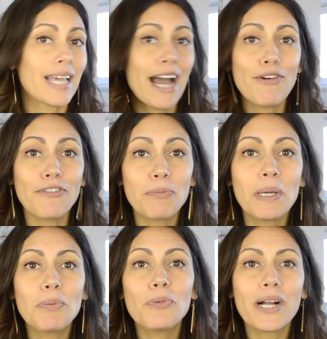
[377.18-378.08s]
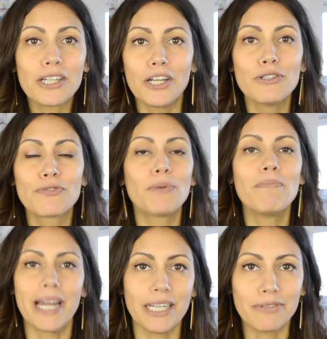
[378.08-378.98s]
However, people wear clothes for
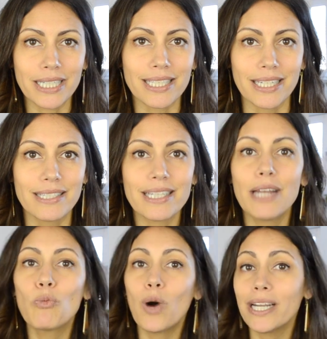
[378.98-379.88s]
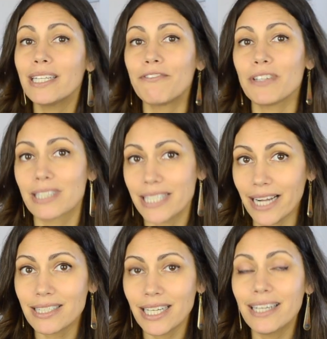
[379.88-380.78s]
many reasons, and wanting to feel
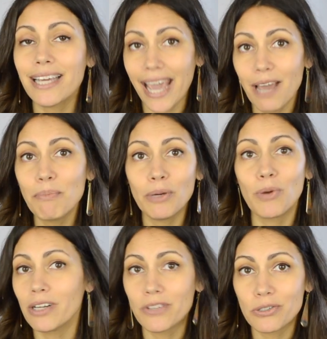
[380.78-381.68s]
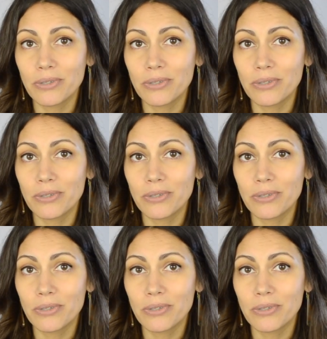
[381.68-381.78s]
sexy can be one of those